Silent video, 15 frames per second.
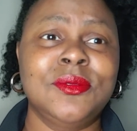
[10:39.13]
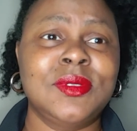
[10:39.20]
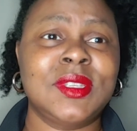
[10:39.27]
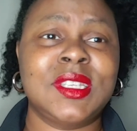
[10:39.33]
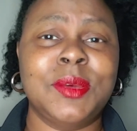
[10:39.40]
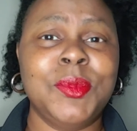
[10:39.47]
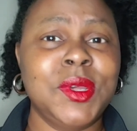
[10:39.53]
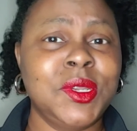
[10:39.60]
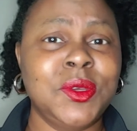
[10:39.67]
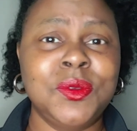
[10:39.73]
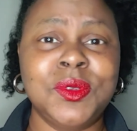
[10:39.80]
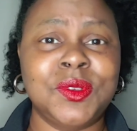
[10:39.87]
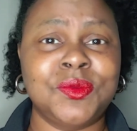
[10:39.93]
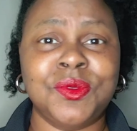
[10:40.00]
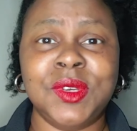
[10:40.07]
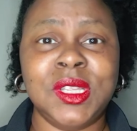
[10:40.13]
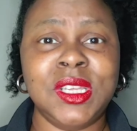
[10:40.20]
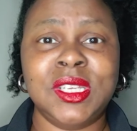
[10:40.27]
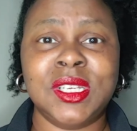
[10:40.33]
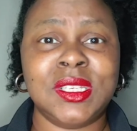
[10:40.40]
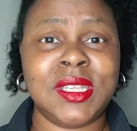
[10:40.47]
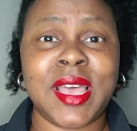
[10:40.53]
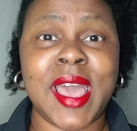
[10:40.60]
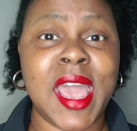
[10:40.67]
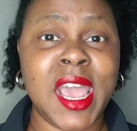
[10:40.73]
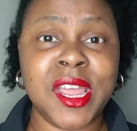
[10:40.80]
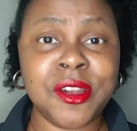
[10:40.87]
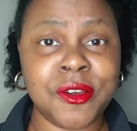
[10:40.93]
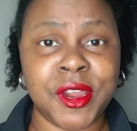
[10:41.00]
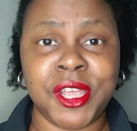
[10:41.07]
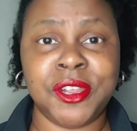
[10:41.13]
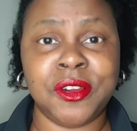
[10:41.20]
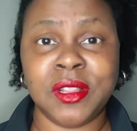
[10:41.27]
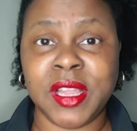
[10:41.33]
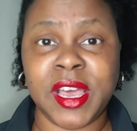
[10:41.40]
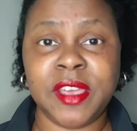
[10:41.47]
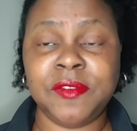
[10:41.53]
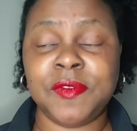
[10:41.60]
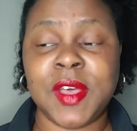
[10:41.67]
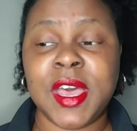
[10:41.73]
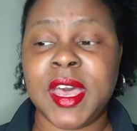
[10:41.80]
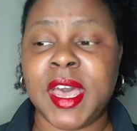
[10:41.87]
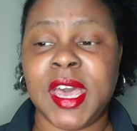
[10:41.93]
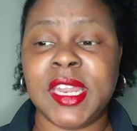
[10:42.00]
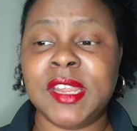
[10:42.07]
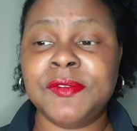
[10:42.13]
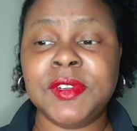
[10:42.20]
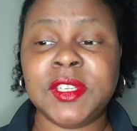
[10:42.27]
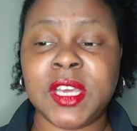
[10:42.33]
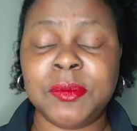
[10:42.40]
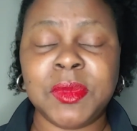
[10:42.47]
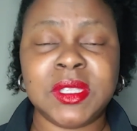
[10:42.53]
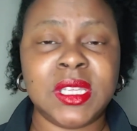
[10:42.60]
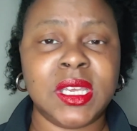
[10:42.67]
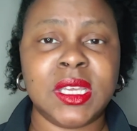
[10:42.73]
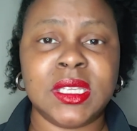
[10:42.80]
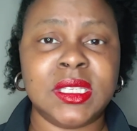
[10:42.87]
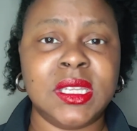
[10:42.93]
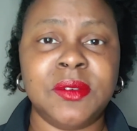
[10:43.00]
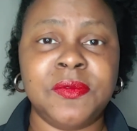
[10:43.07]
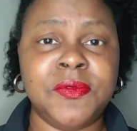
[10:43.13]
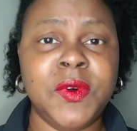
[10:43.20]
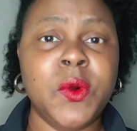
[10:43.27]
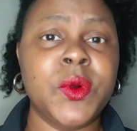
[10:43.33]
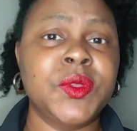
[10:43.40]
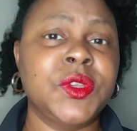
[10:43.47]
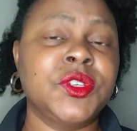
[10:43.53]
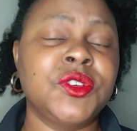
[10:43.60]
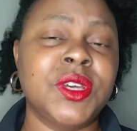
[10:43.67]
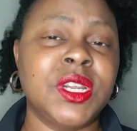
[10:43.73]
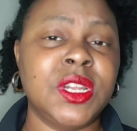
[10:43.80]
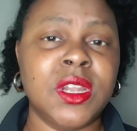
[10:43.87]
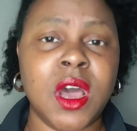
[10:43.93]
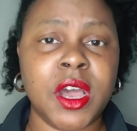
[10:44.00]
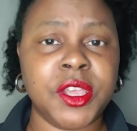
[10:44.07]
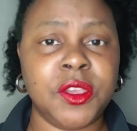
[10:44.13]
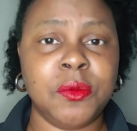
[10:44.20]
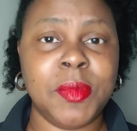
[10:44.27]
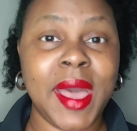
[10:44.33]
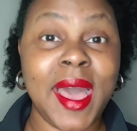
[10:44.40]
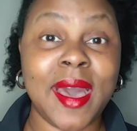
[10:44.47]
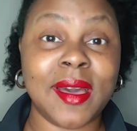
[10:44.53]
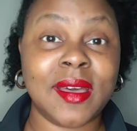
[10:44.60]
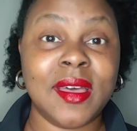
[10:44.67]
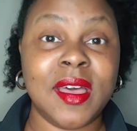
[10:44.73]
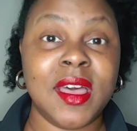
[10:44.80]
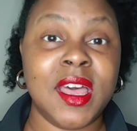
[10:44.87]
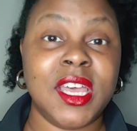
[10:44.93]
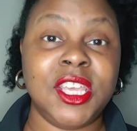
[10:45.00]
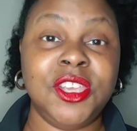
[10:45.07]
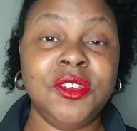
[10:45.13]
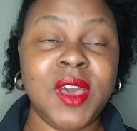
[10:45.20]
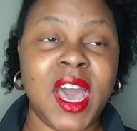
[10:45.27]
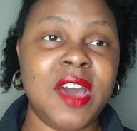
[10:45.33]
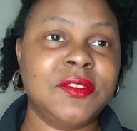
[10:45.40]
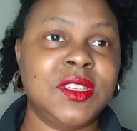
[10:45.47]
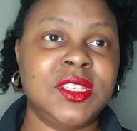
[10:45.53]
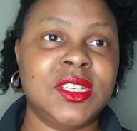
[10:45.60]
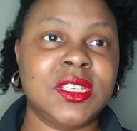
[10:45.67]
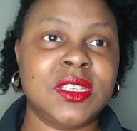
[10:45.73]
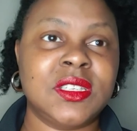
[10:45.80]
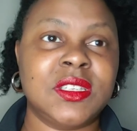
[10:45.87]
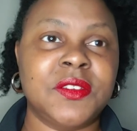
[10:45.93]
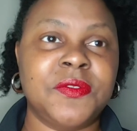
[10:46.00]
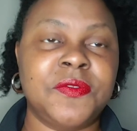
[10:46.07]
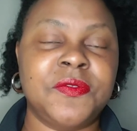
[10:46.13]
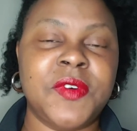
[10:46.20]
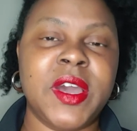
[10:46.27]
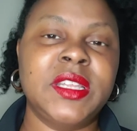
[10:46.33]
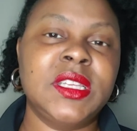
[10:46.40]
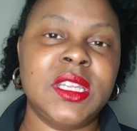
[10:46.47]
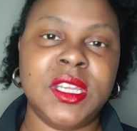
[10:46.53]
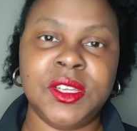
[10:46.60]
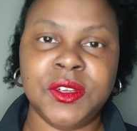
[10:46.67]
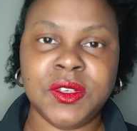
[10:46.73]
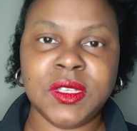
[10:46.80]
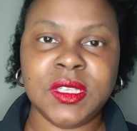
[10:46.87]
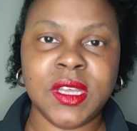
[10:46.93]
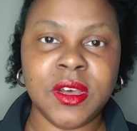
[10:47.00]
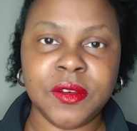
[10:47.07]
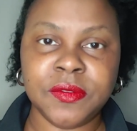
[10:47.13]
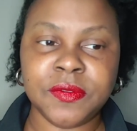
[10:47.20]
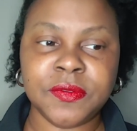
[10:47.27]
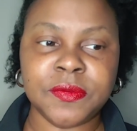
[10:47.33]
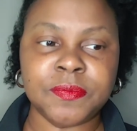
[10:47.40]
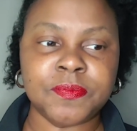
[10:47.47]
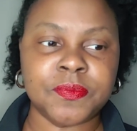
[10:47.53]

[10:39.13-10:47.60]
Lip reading: someone who's really just a hater in your life. And every time you take a step forward, they're trying to knock you back. You have to just find it in yourself,